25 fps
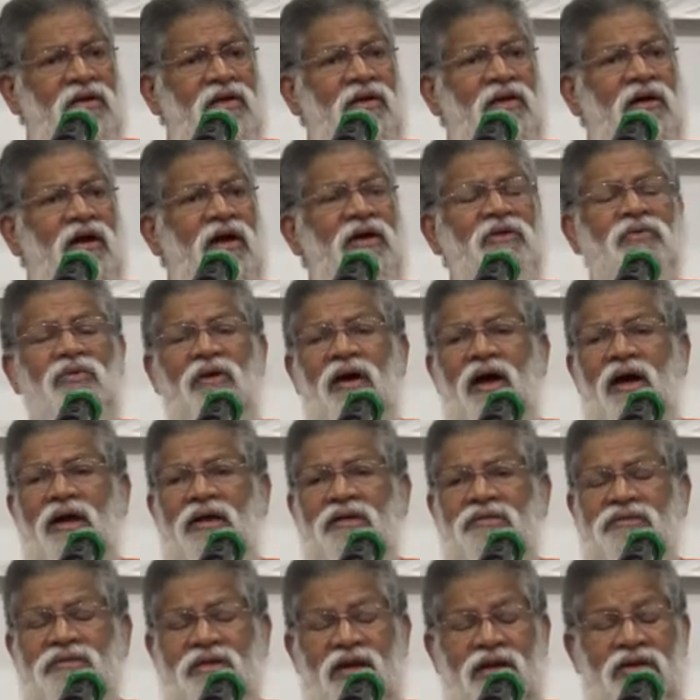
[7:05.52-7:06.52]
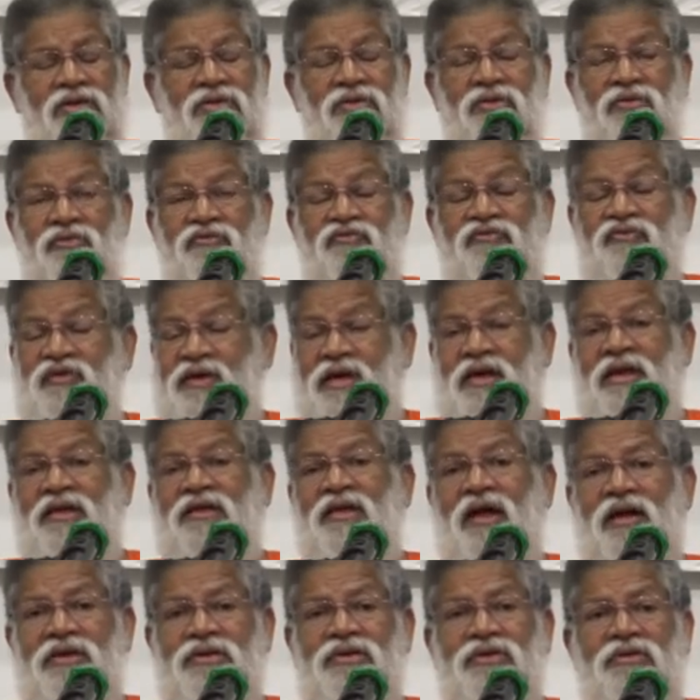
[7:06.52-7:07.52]
advice and you feel
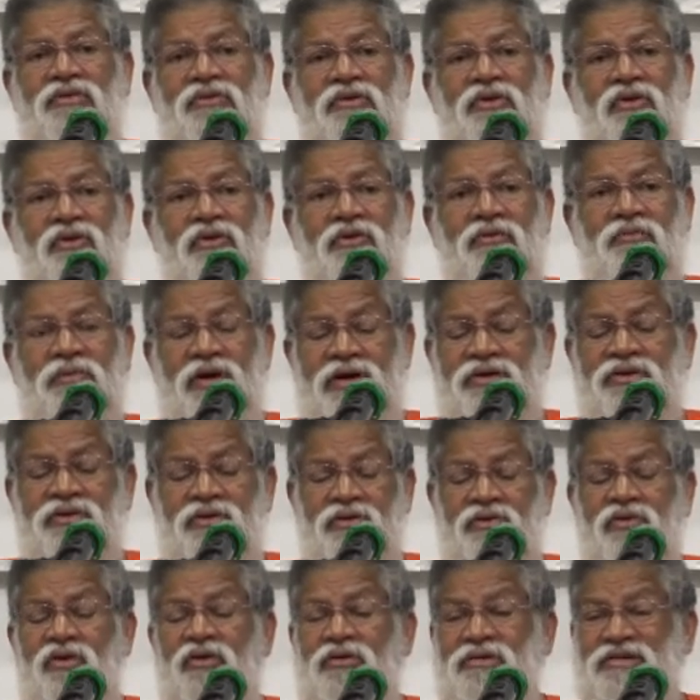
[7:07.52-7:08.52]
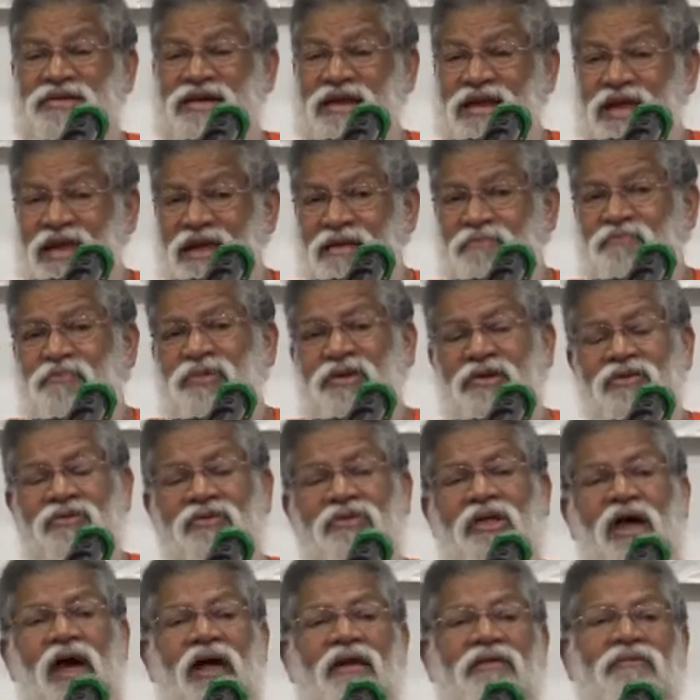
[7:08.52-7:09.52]
that you know, but you go deep into
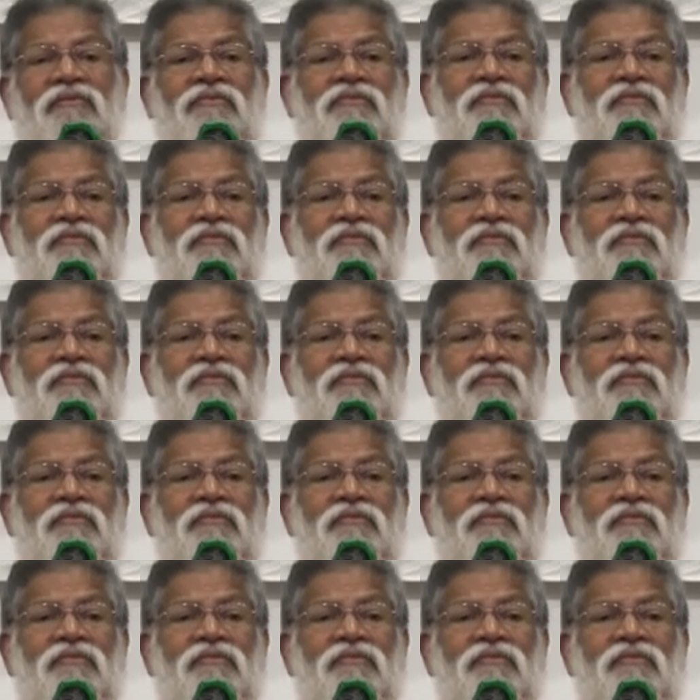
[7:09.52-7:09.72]
that.